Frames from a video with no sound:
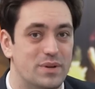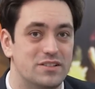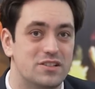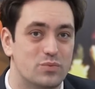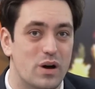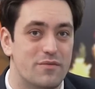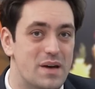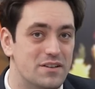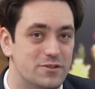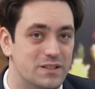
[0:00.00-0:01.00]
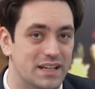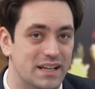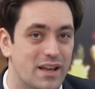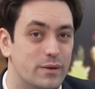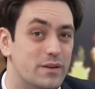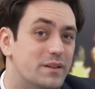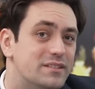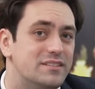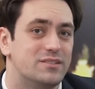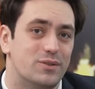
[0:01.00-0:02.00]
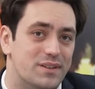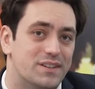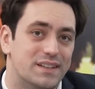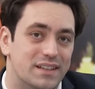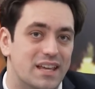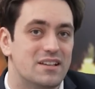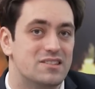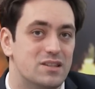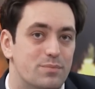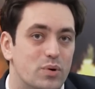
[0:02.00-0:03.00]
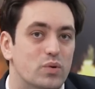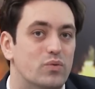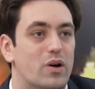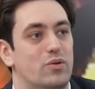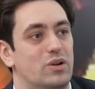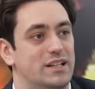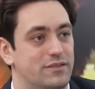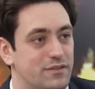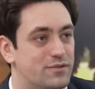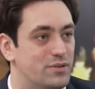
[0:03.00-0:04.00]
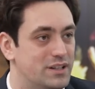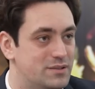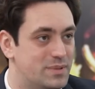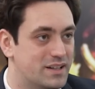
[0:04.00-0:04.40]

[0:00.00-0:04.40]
but it's just worth mentioning that this is sort of the thing that gets the ball rolling for Freud,